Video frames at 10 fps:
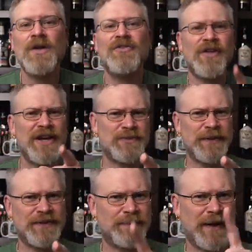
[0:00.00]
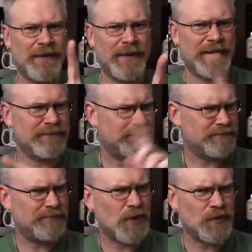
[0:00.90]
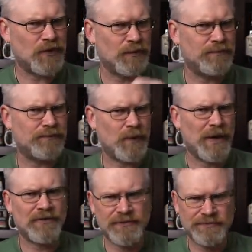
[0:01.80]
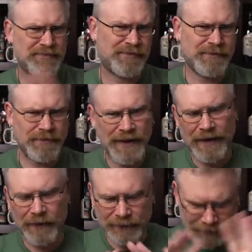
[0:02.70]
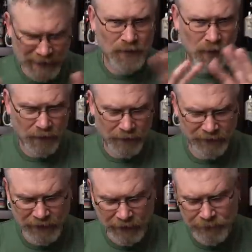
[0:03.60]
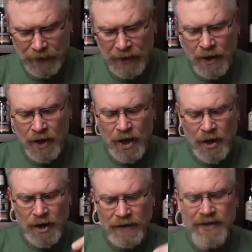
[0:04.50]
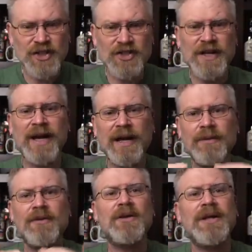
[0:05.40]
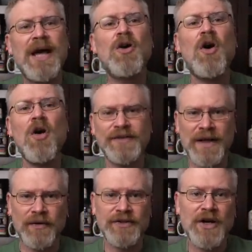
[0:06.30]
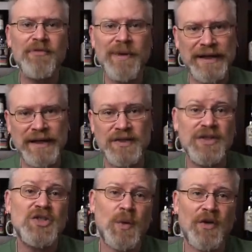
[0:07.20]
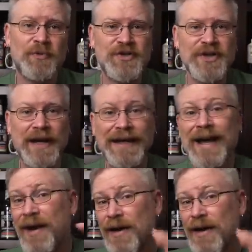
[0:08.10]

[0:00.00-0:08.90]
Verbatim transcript: Fleischmann's, by the way, goes to 12. And anyway, that's a whole other video. Let's just say the alcohol tolerance of my yeast is 12%. Now,